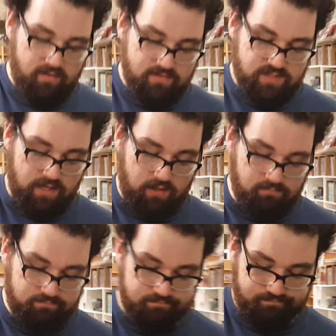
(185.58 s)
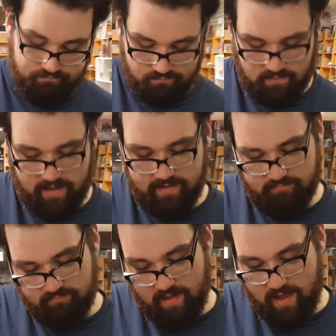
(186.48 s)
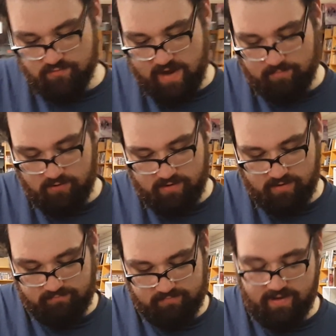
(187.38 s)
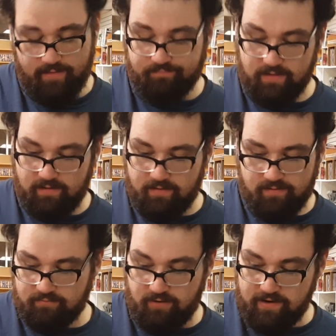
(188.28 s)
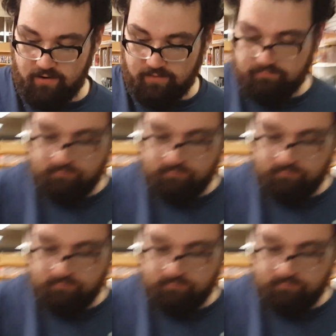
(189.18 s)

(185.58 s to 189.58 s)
So, any non-Dragon Ball card? Yeah, great card.